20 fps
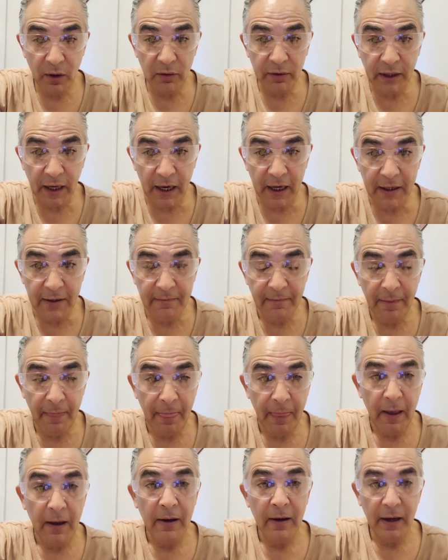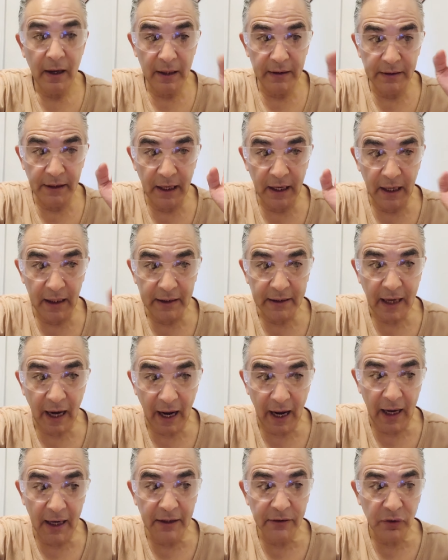Okay? And there are
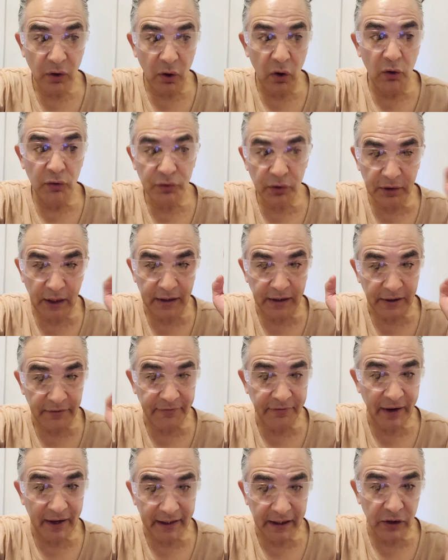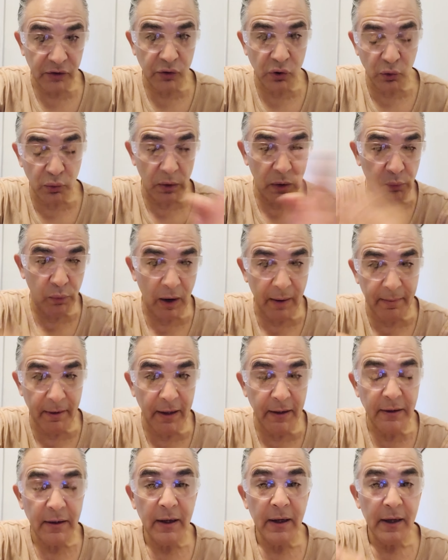guys also that they fake it too with
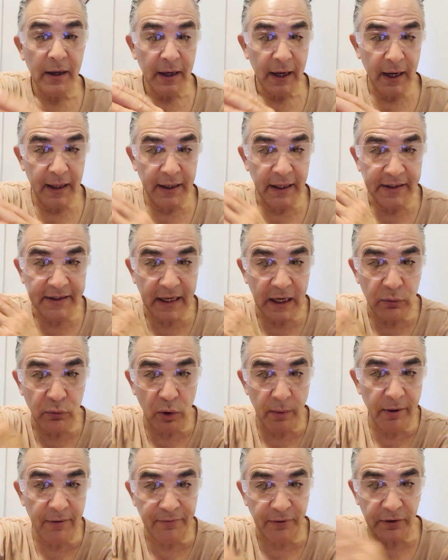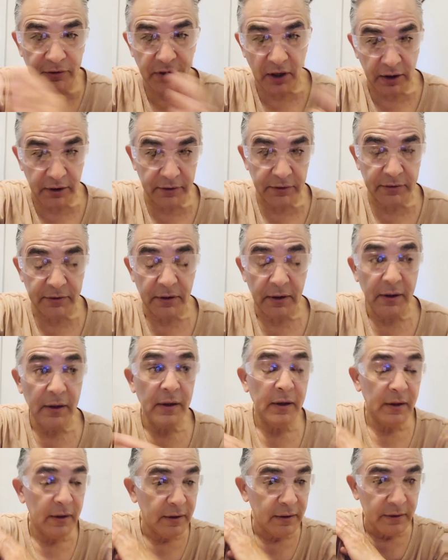women, and they take women for suckers.
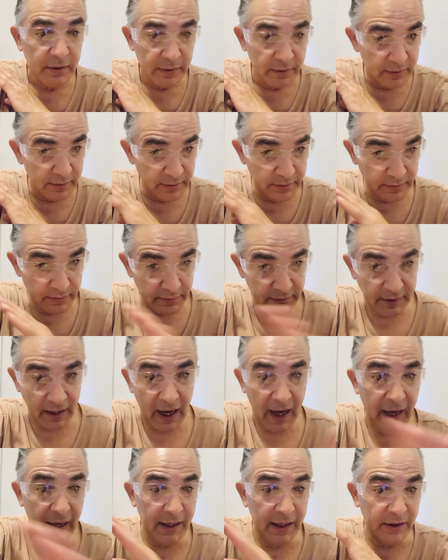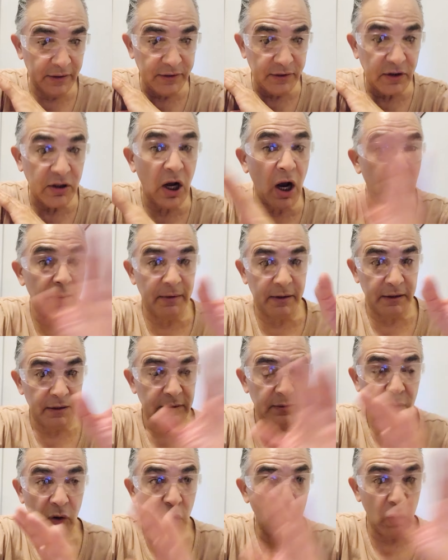That is
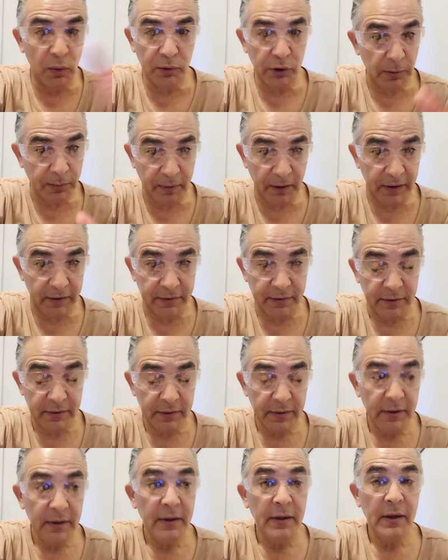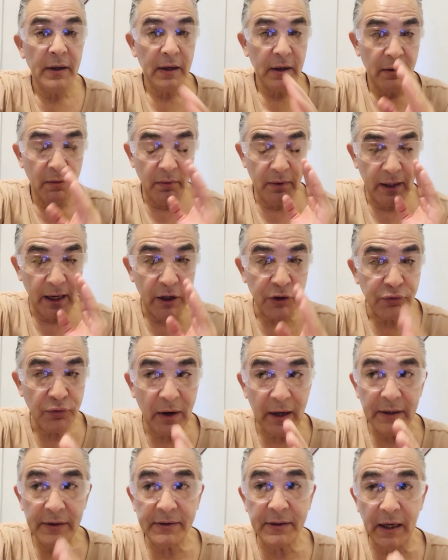common all over the place. What I'm
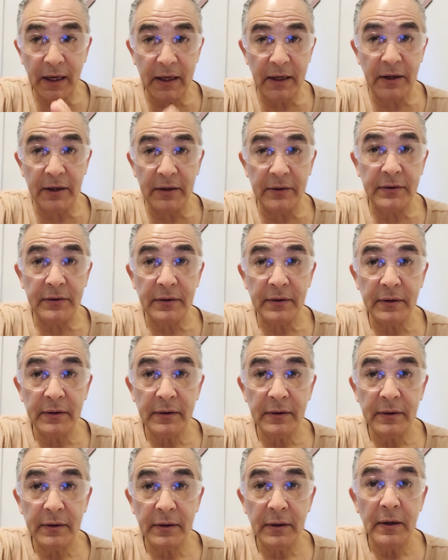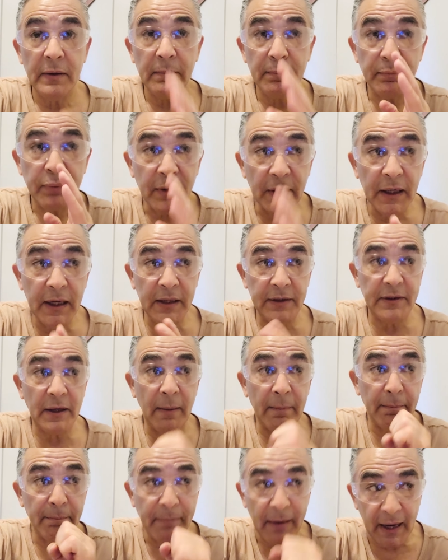trying to say is, please,
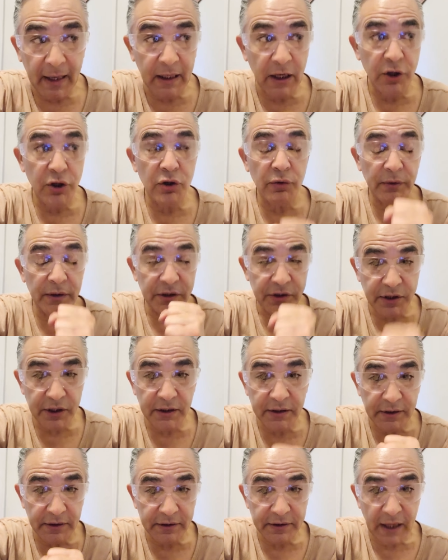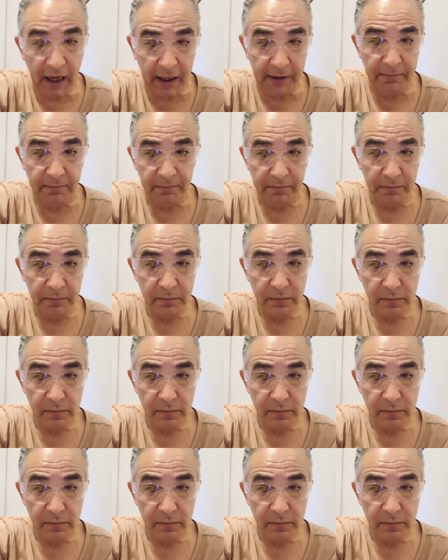I'm begging you in Jesus' name,